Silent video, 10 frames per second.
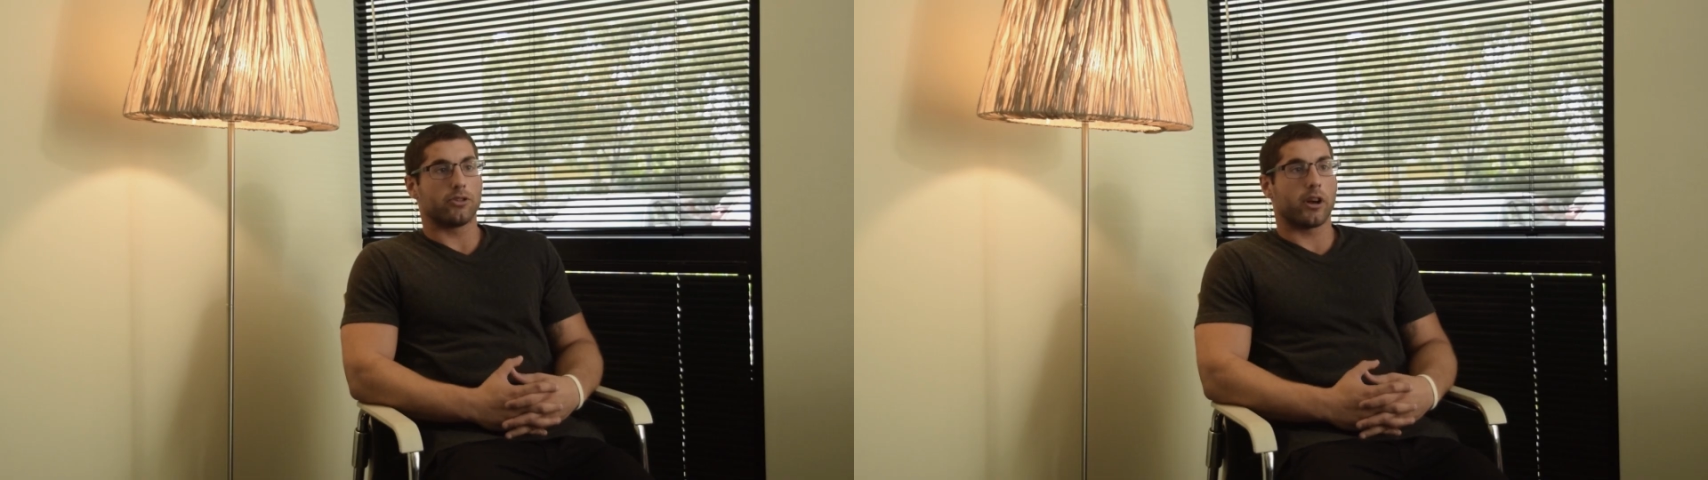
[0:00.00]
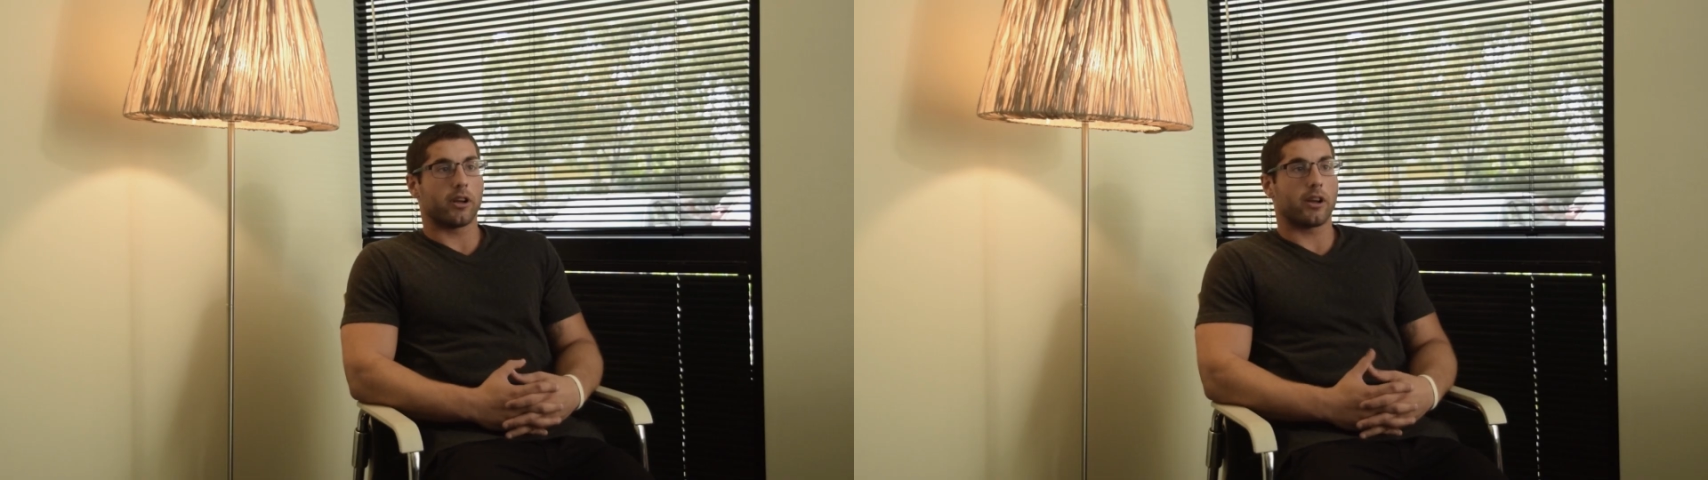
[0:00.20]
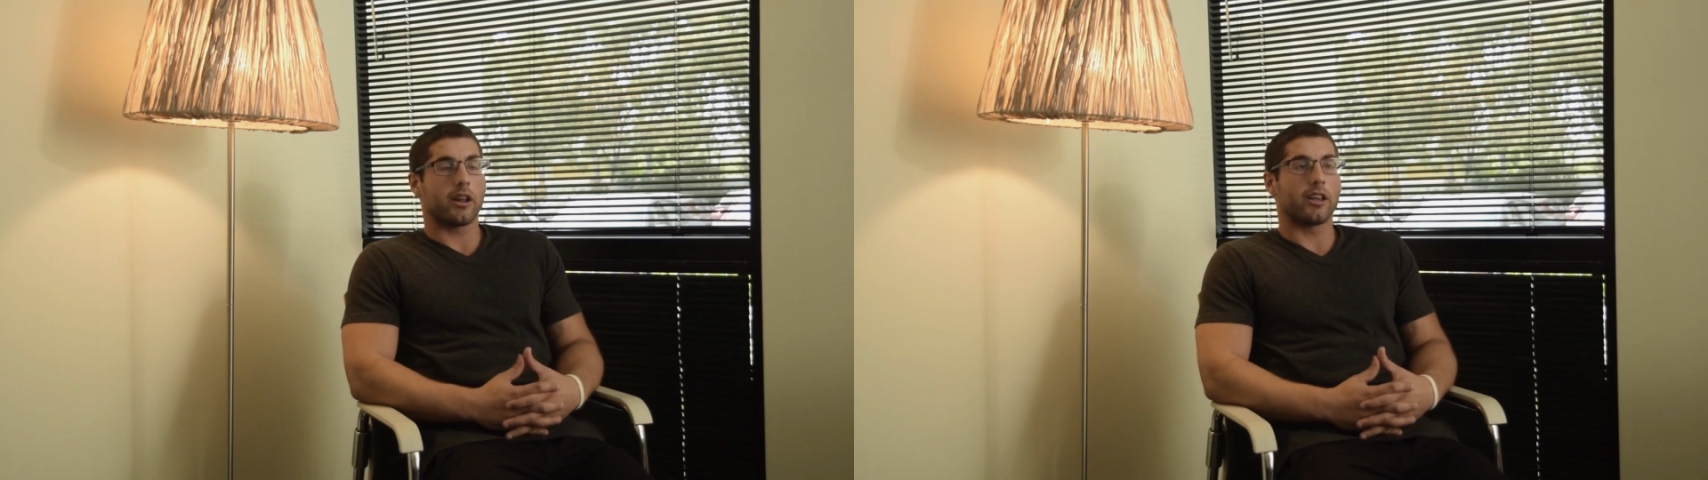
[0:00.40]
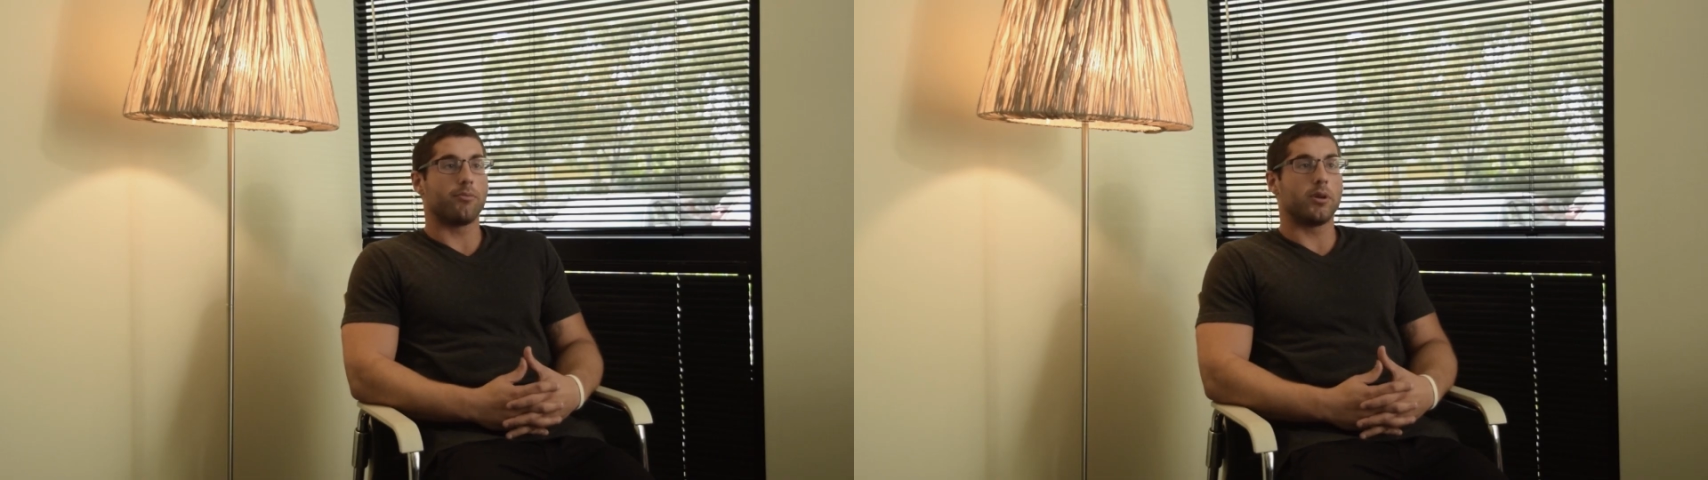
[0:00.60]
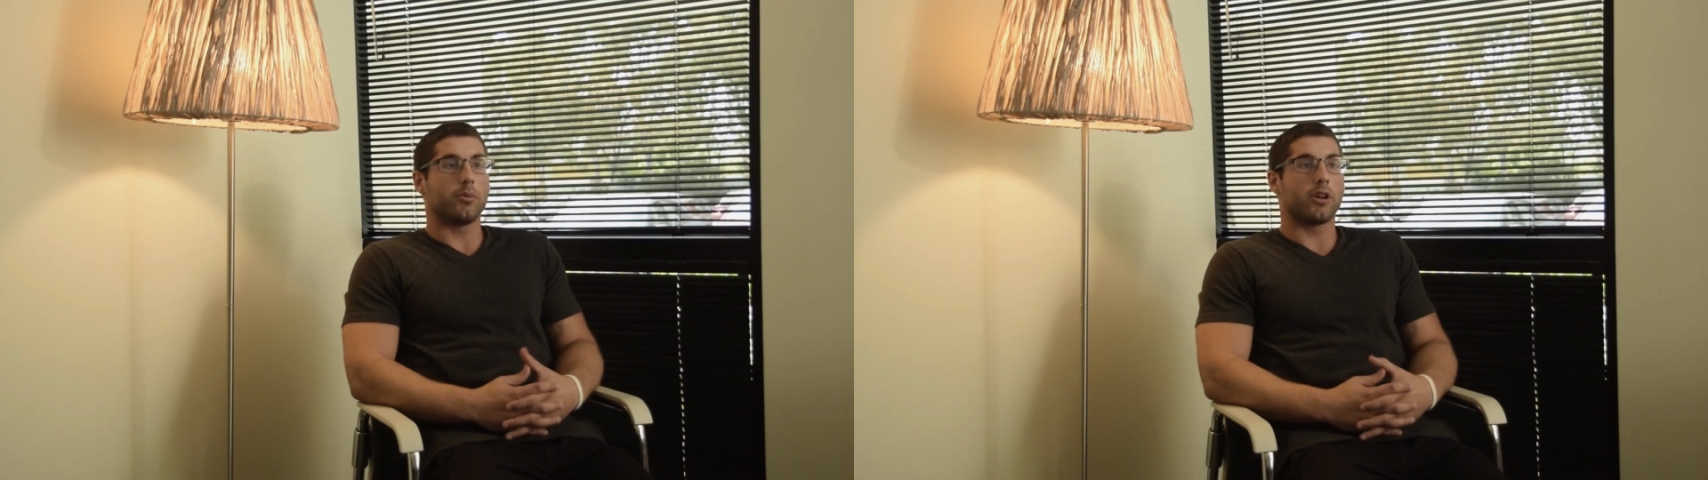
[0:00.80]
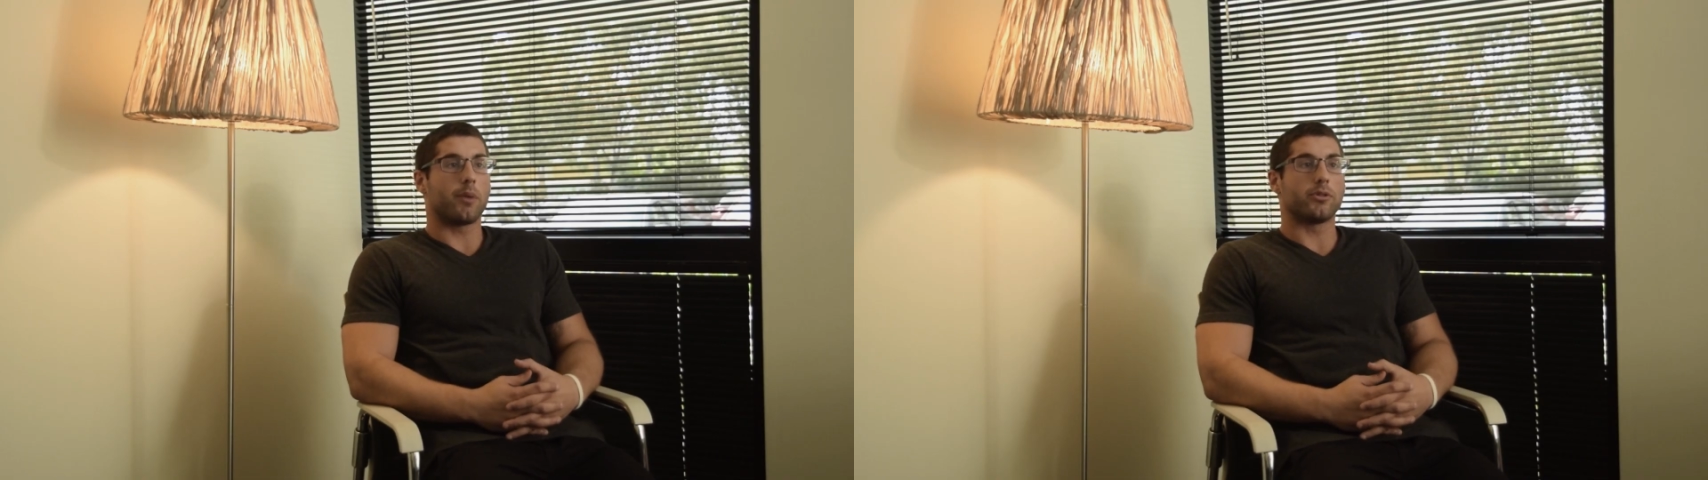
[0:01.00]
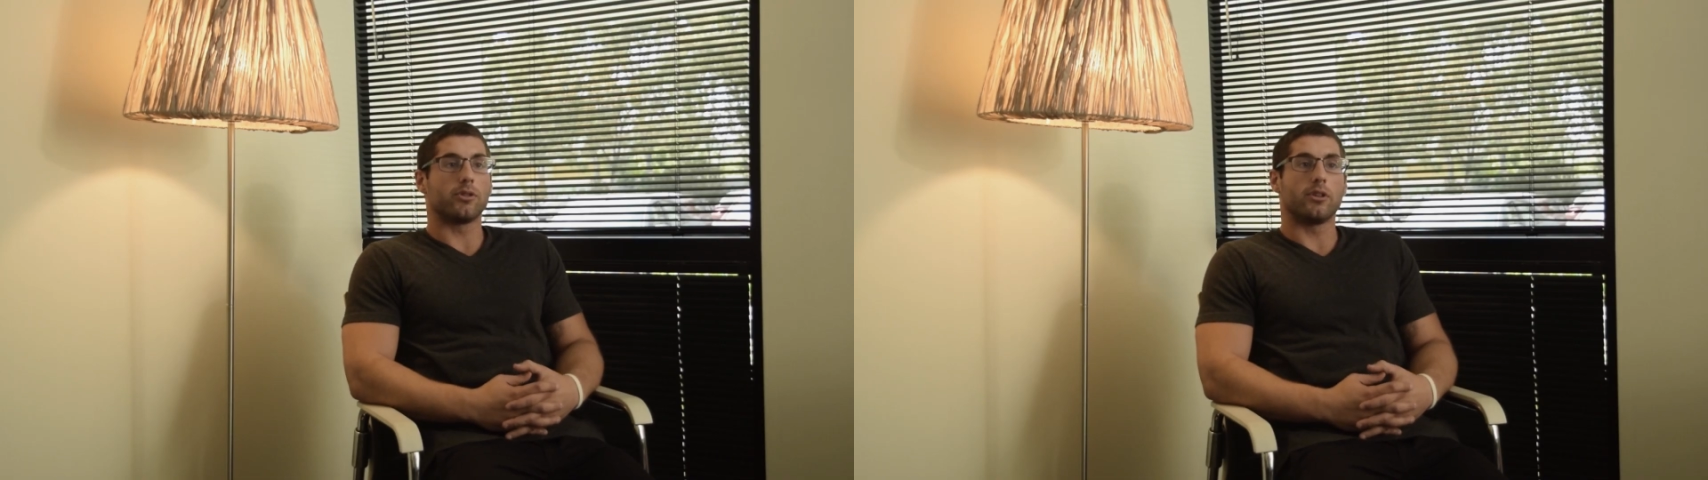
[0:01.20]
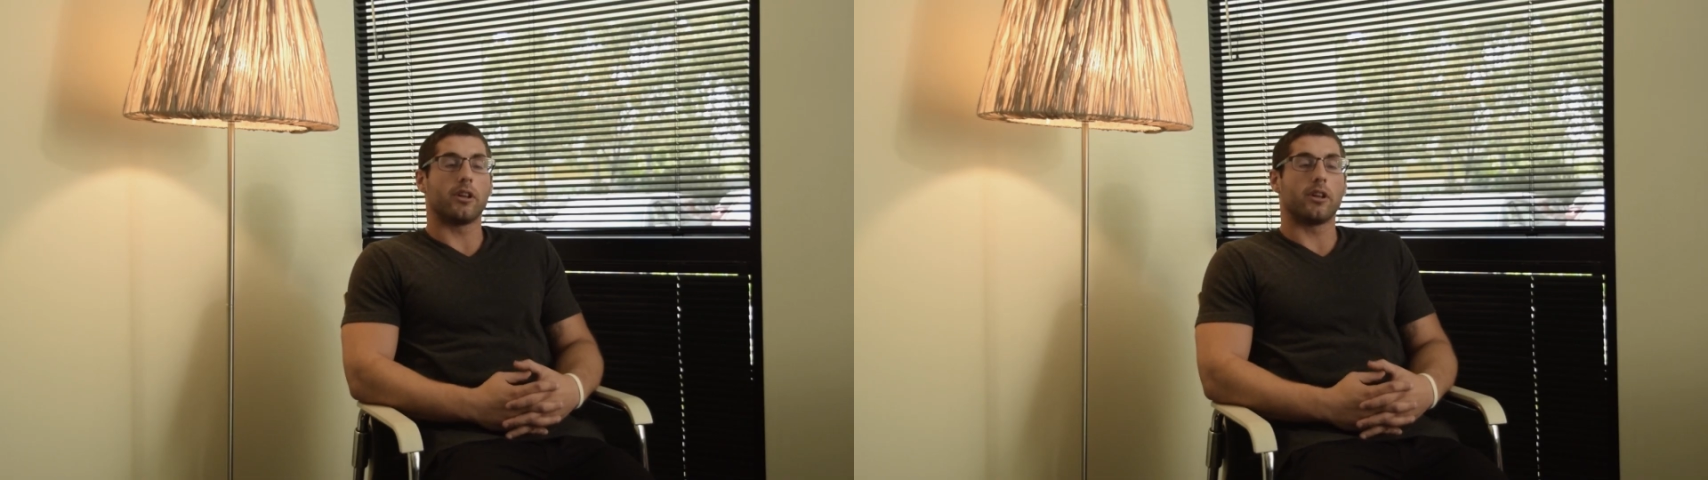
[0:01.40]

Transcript: try to kind of give people the opportunity